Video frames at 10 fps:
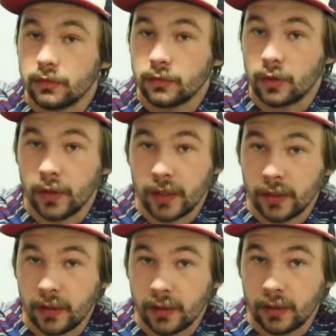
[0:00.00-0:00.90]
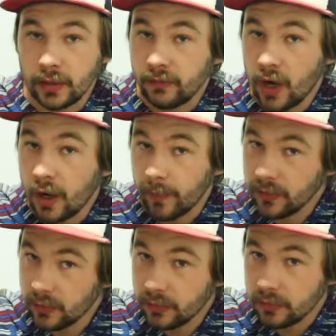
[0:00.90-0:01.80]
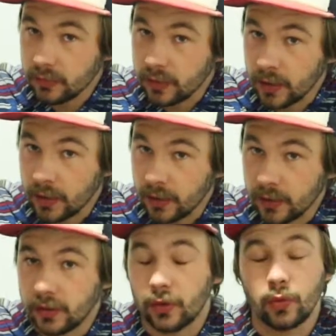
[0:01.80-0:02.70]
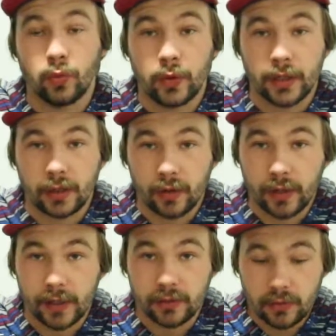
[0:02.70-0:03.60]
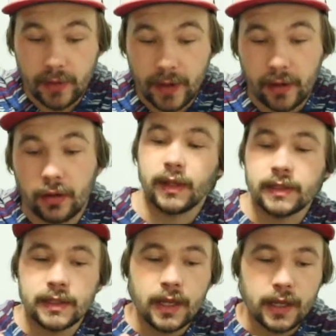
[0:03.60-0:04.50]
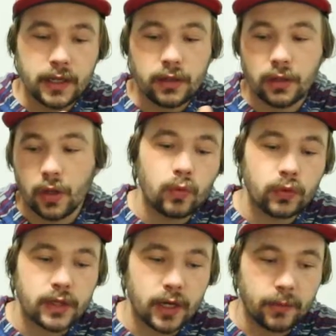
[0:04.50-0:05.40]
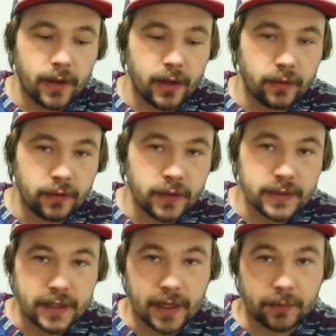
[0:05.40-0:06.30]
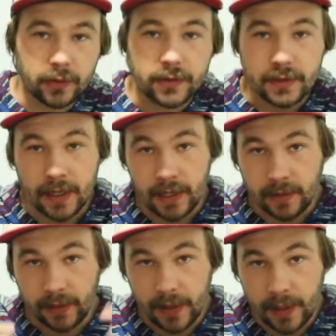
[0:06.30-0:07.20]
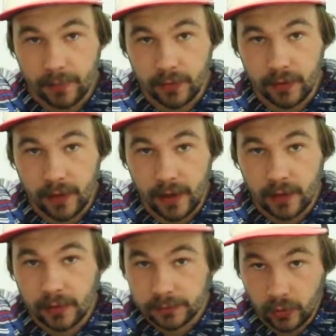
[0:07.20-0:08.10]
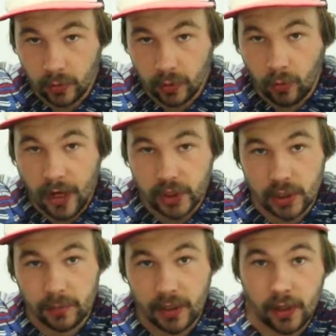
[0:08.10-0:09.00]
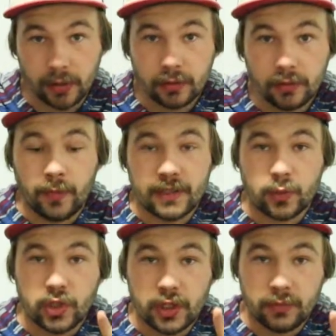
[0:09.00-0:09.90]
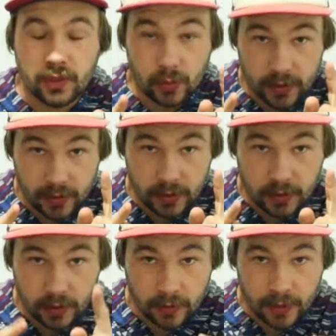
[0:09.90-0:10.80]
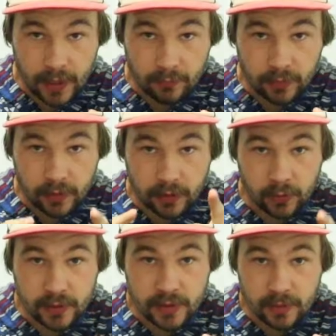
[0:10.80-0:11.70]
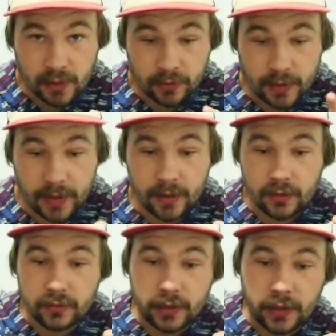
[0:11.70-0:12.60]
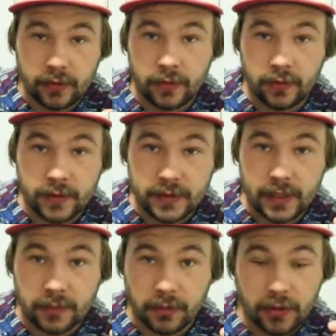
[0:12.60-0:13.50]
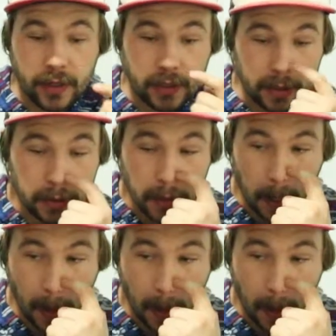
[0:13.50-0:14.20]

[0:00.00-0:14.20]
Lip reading: go ahead and leave a comment and we can go ahead and do that. Today, we're talking about these cameras and the camera that you're watching me on. I'll be switching between the camera that you see me on right now and this camera right here.